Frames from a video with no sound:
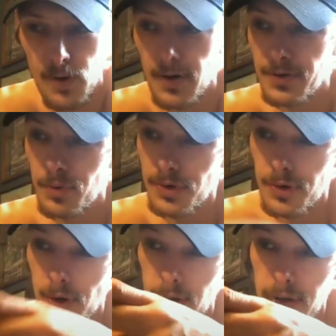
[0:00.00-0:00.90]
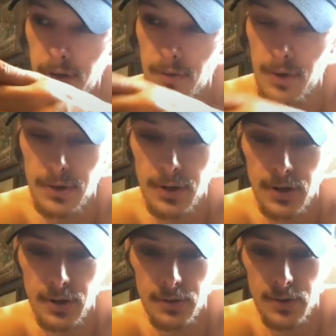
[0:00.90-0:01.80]
That's what you got to get right
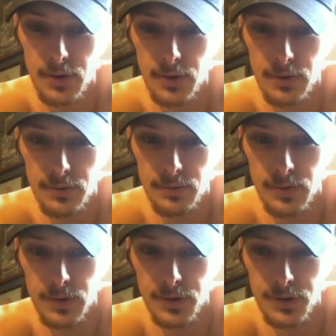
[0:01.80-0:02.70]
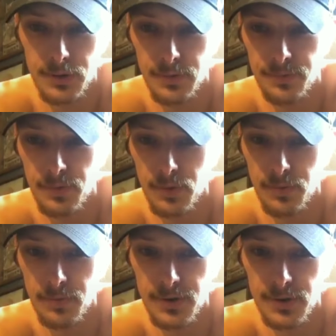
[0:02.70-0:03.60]
there, uh, Rich. If you want
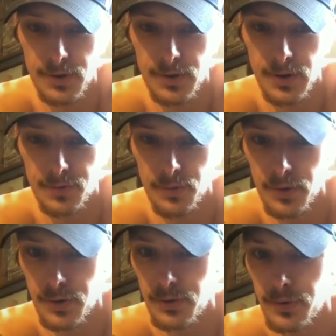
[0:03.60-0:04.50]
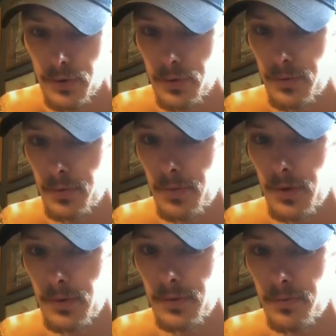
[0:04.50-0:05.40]
to be successful on YouTube,
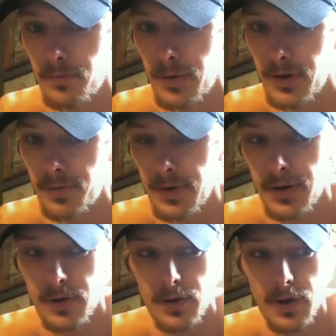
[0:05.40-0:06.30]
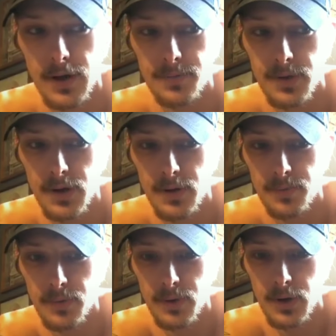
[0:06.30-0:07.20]
but best be getting a laptop.